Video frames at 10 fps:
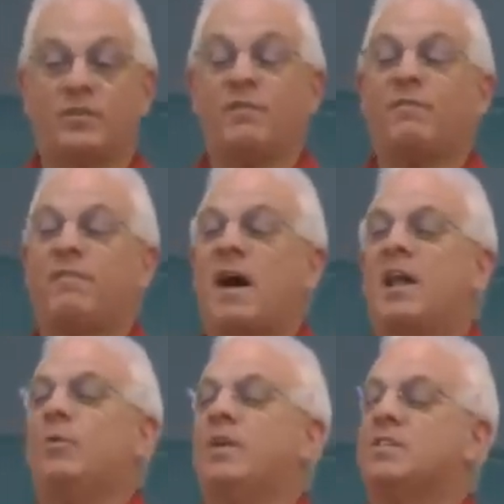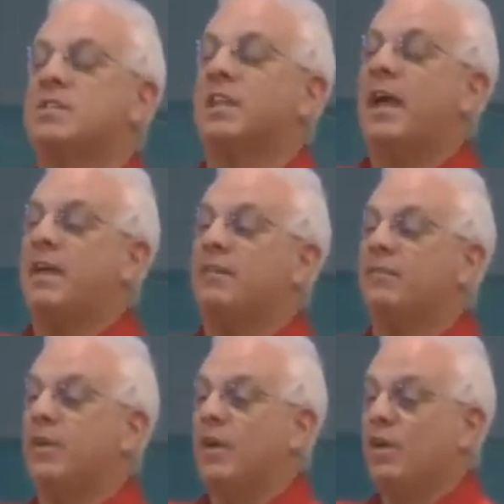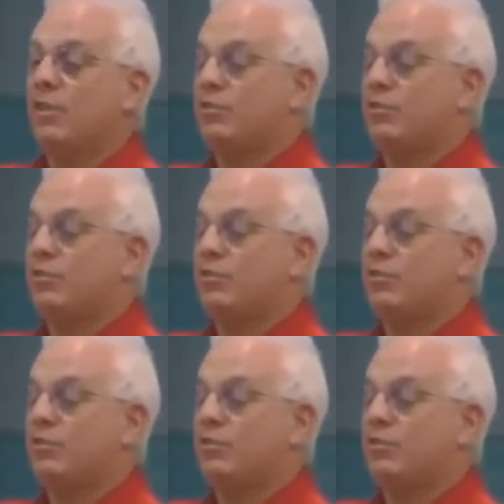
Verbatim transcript: If you follow his life